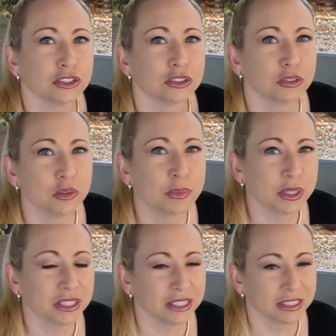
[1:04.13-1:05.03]

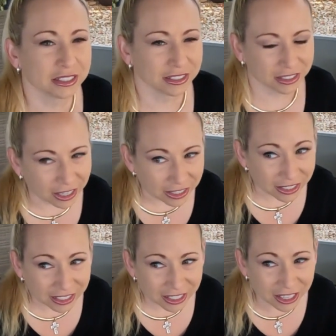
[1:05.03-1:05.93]
super
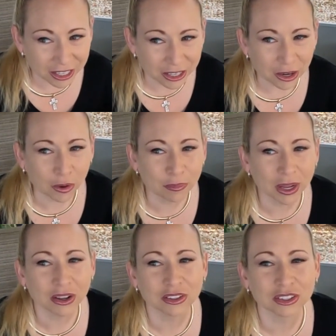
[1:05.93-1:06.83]
excited
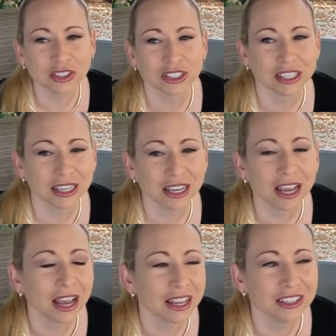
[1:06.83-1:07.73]
about looking
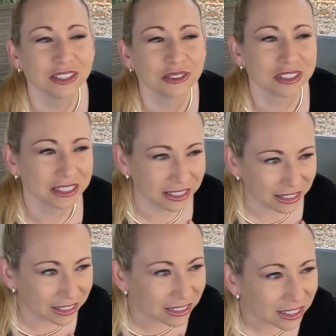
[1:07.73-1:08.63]
at new
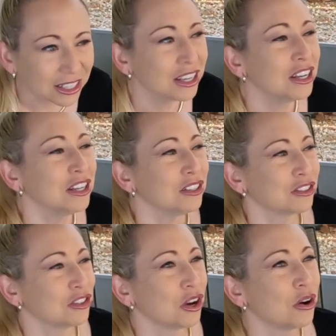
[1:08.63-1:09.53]
seeds.
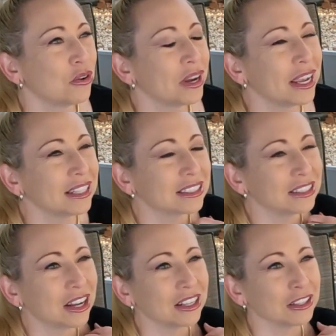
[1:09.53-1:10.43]
So it's
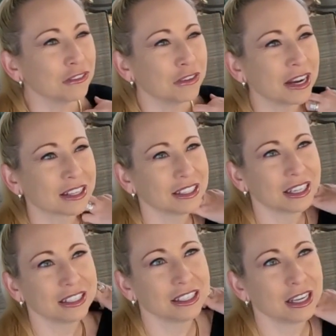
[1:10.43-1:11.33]
not the fact
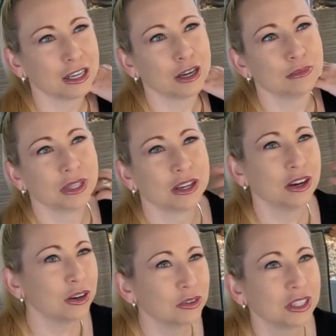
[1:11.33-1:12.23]
that I'm like,
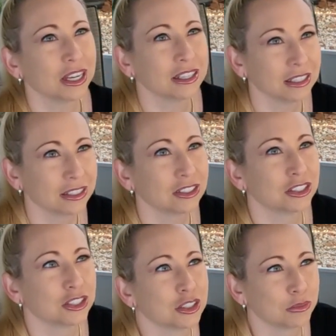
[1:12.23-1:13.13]
oh yeah, let's
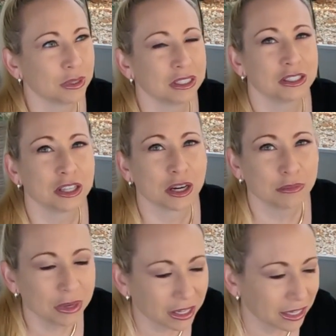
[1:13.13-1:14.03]
just spend a lot
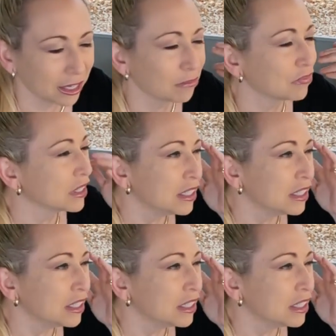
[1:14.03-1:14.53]
of money.